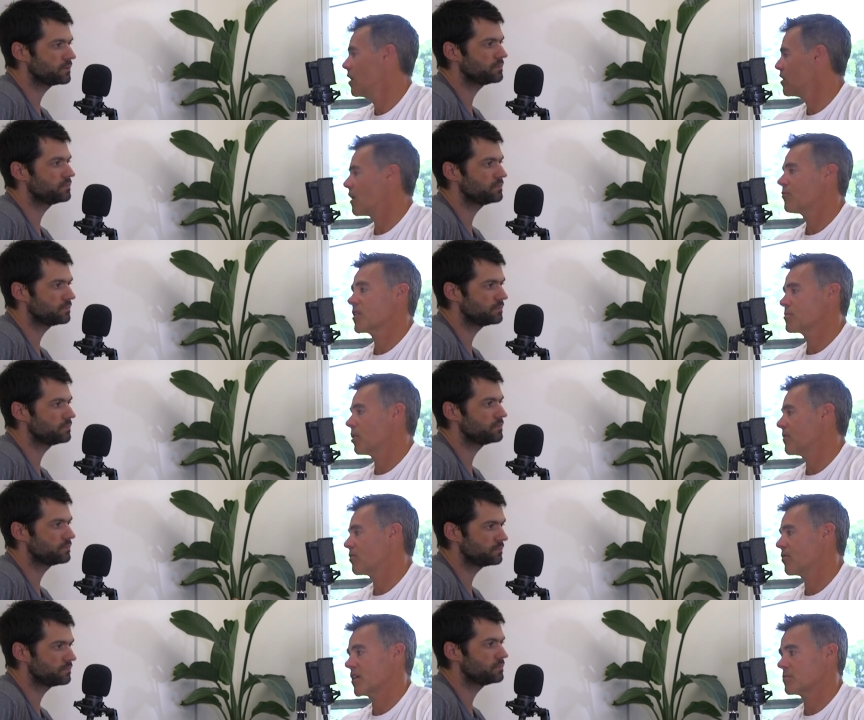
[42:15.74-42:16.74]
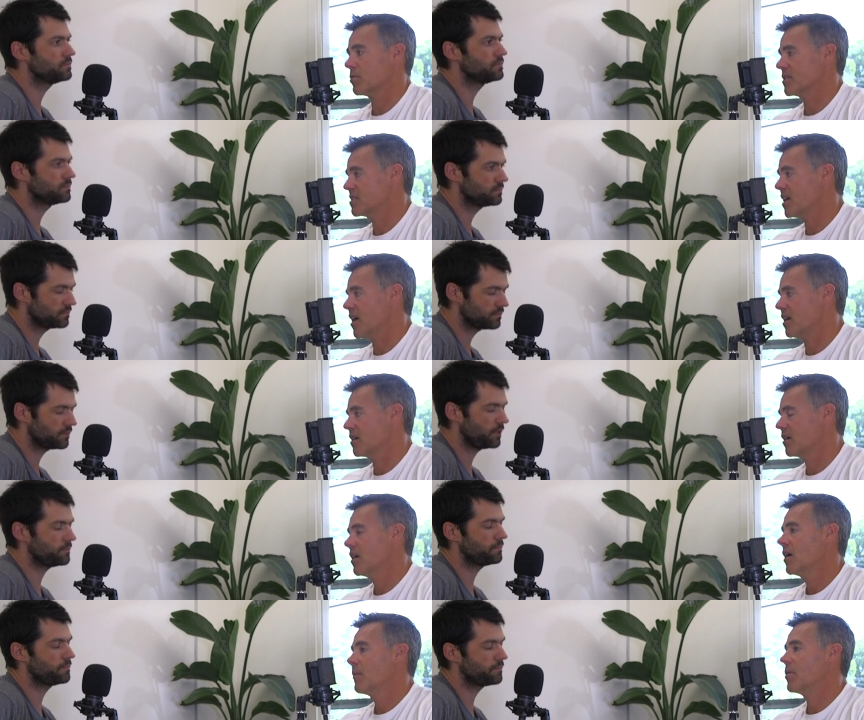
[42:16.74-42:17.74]
Speaker 1: Not fresh blood for fresh blood's sake, yep.
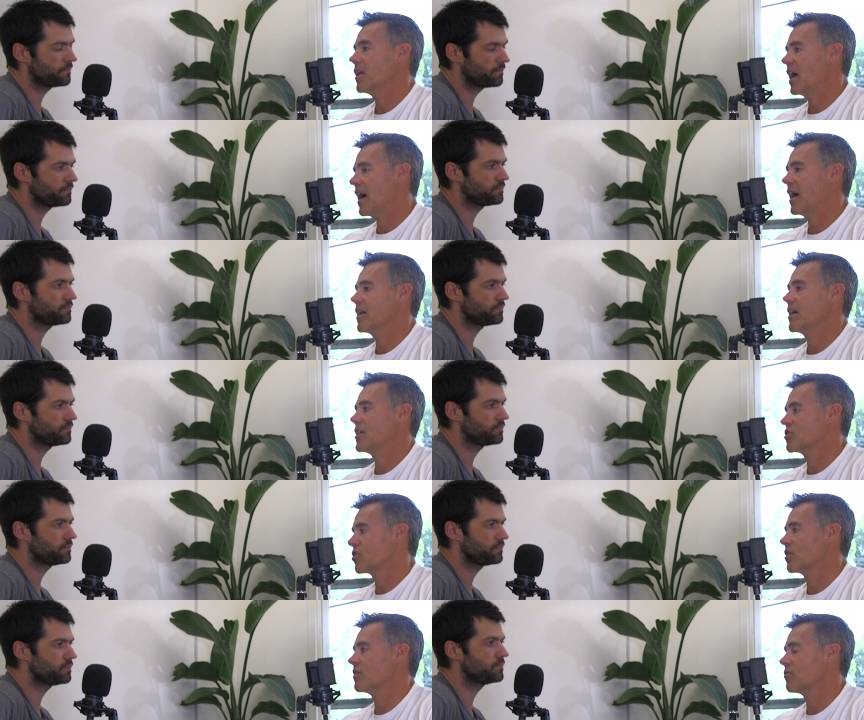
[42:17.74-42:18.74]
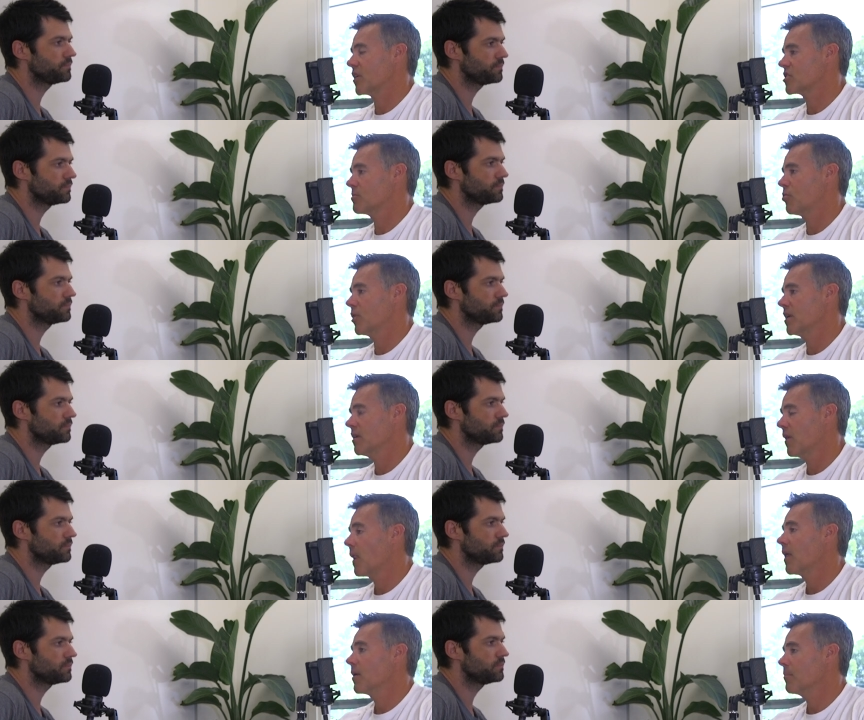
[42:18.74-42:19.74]
but at a certain inflection point
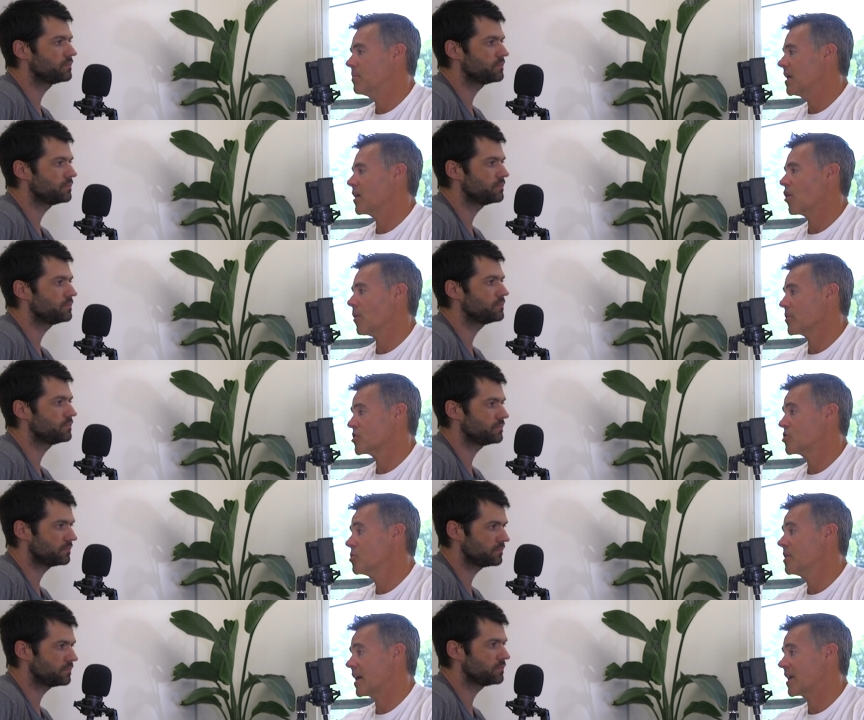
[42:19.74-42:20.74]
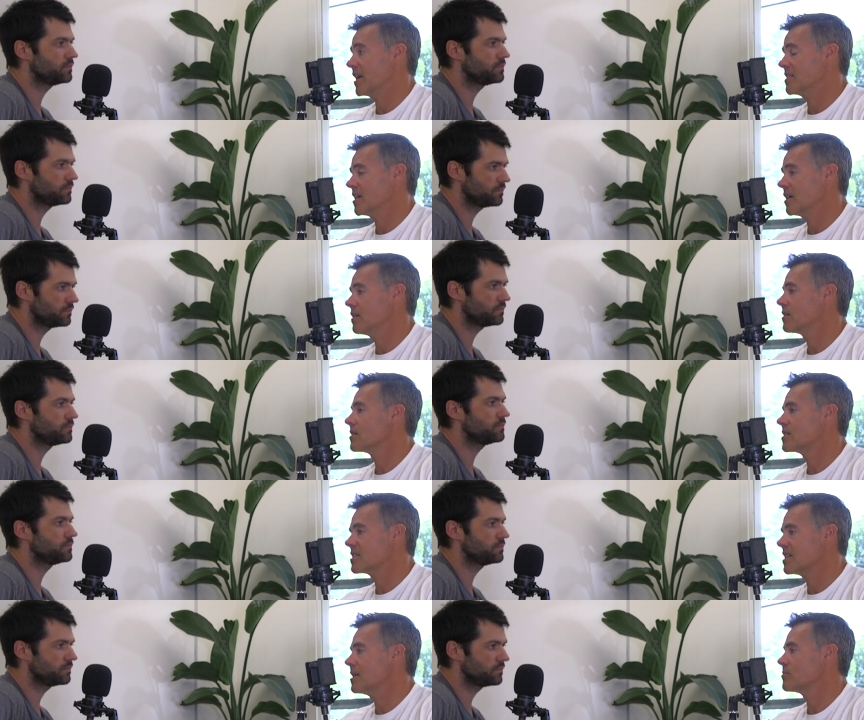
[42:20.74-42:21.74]
being almost two decades in,
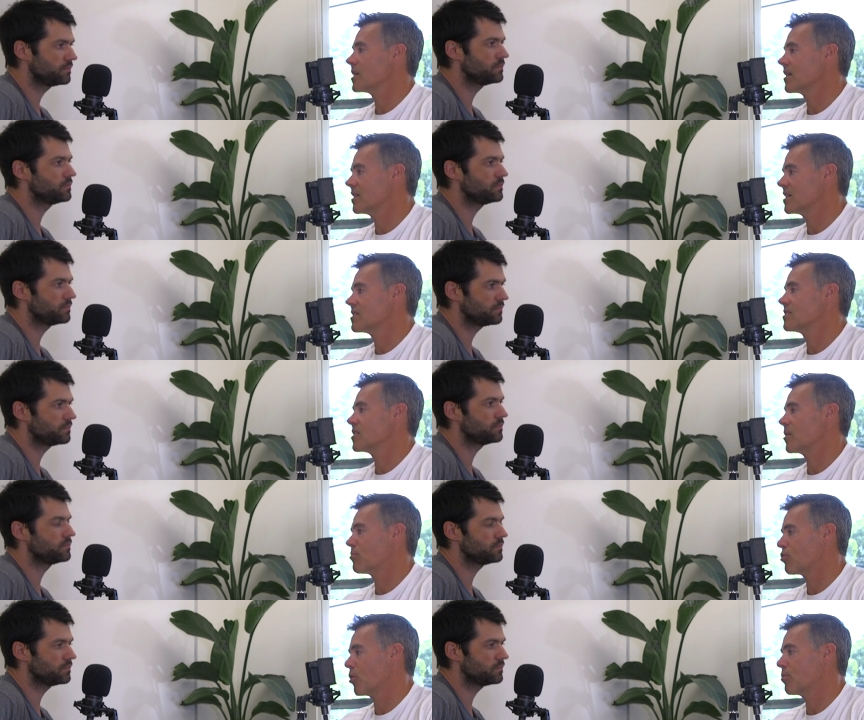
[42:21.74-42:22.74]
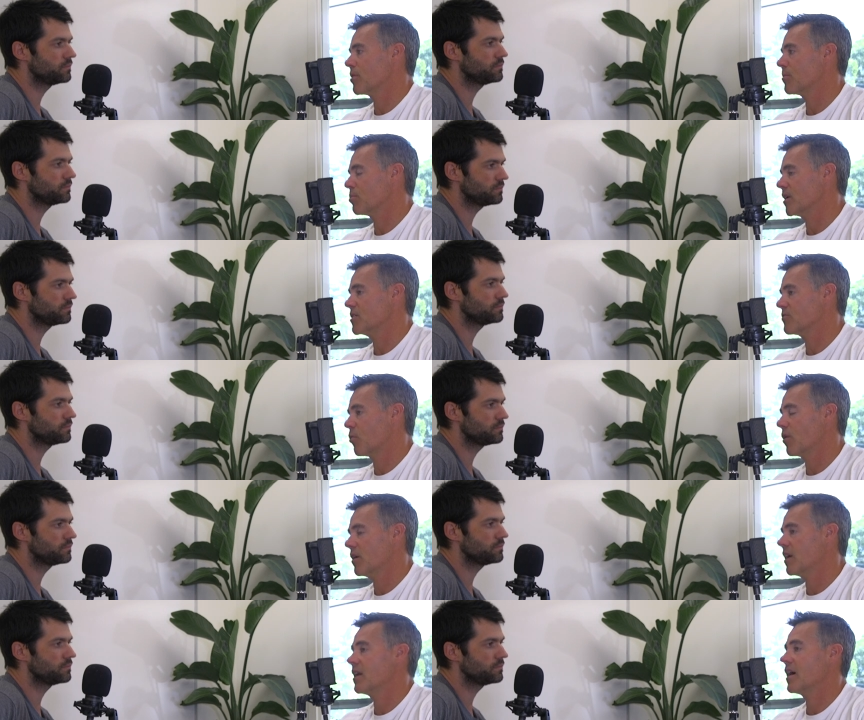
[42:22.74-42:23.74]
seems like this is an appropriate place for
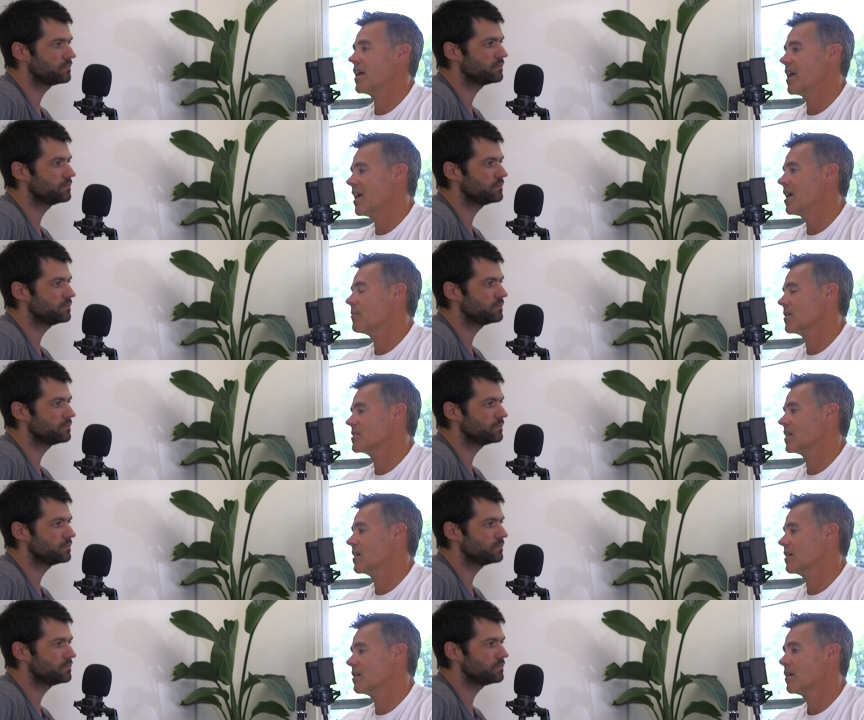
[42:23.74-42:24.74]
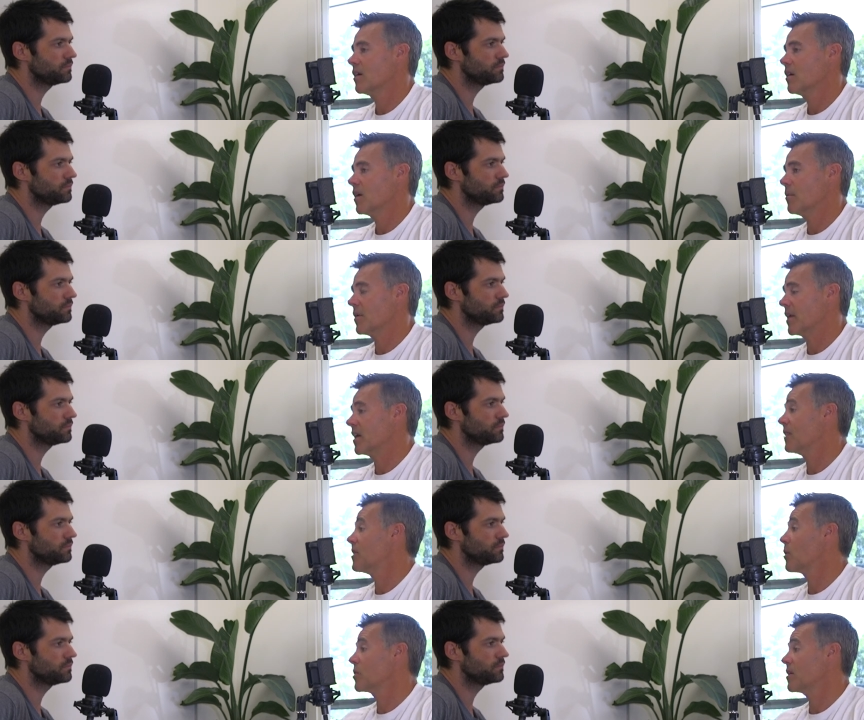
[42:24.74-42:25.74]
it. And I am excited about that. If
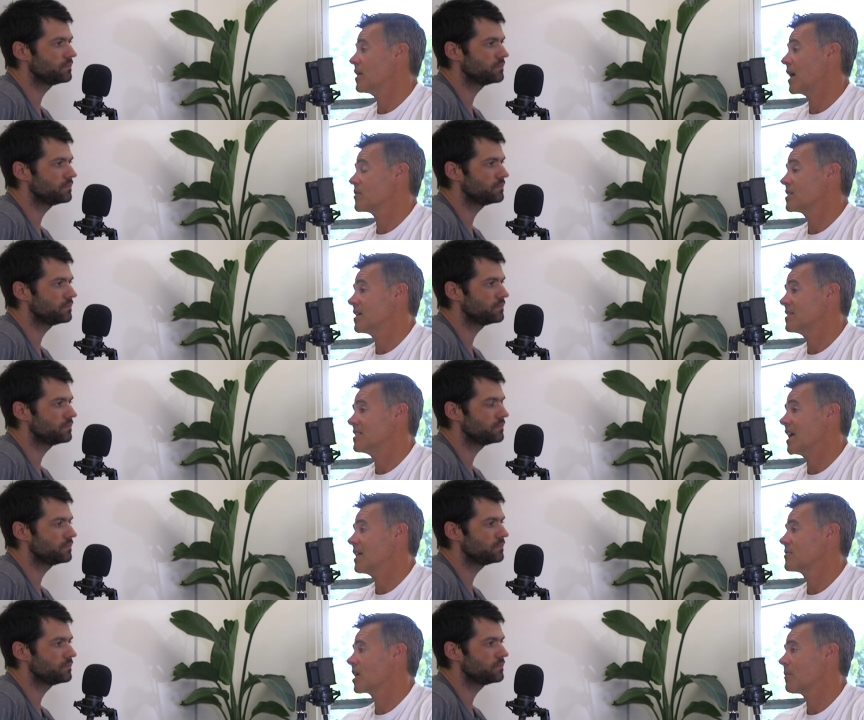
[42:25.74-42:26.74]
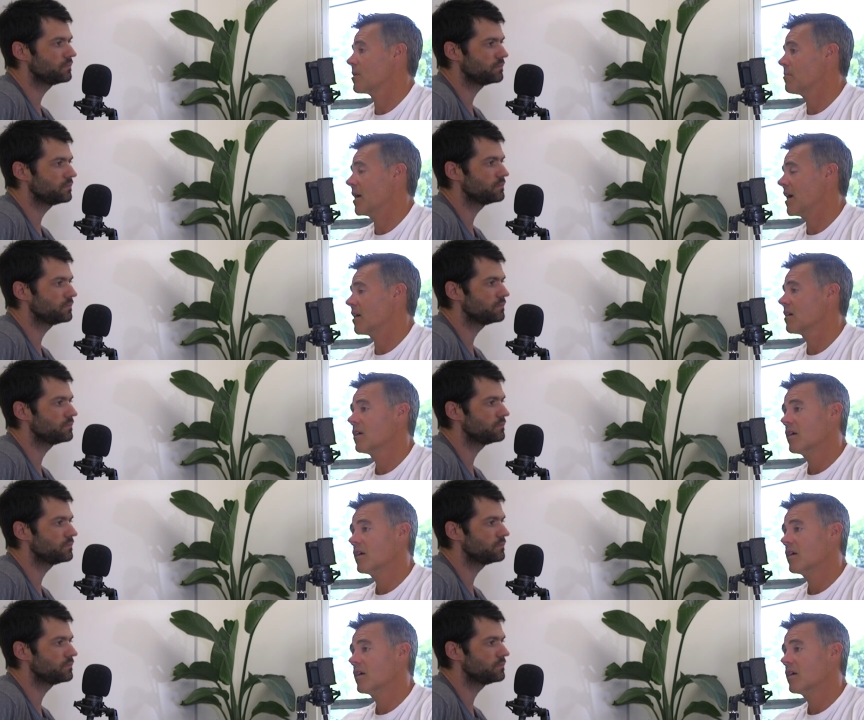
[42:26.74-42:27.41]
they were to announce that Dave's coming back,